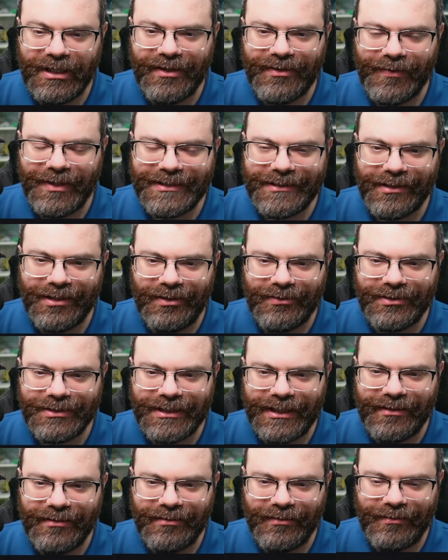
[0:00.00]
otherwise it
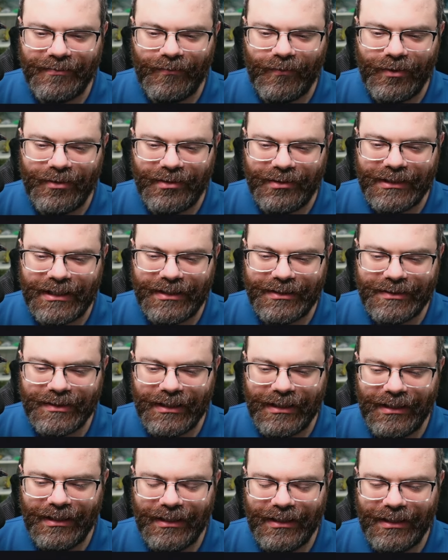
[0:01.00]
colors like Wordle does.
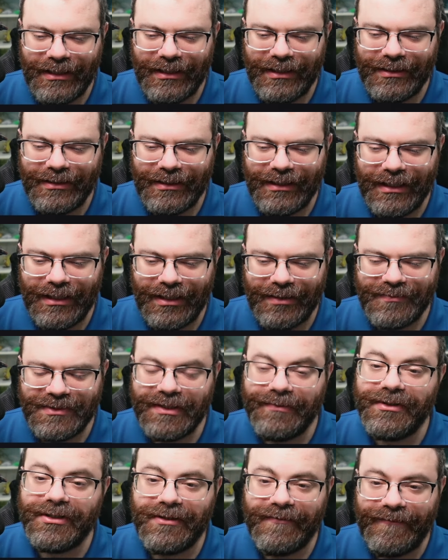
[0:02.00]
Um,
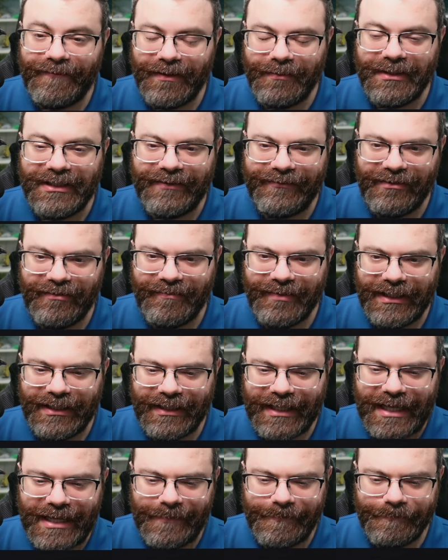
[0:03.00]
similar to Fibble if you've
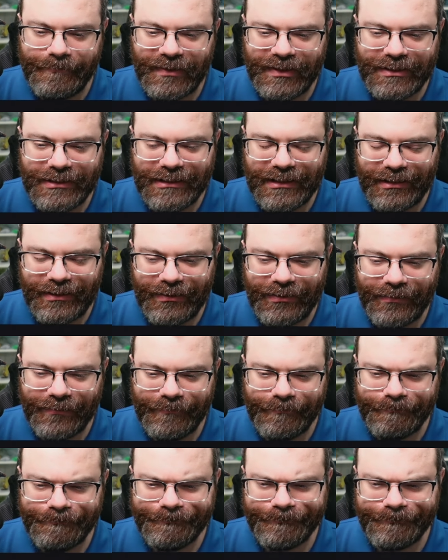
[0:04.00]
played that. So